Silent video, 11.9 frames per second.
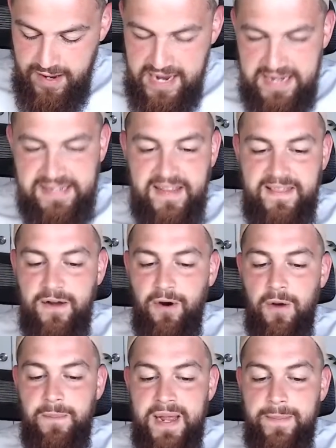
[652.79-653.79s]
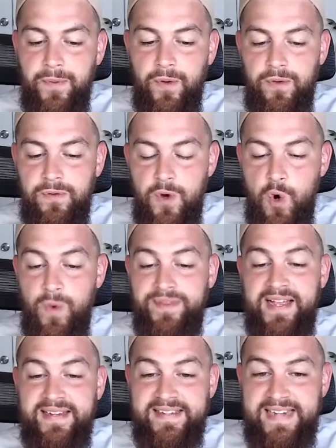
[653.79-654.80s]
He said, there are people who, when
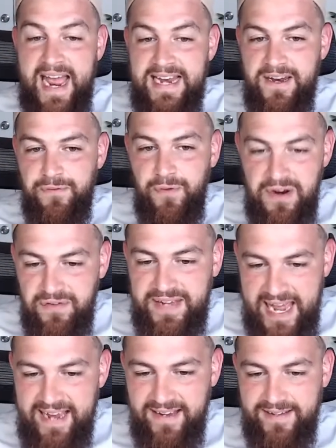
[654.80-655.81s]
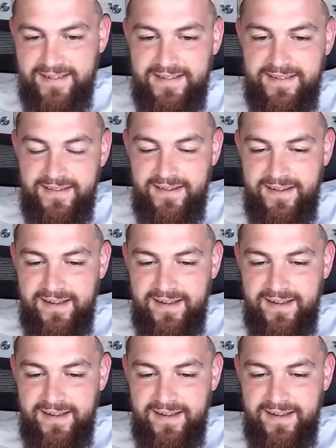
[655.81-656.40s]
they stand in front of kings,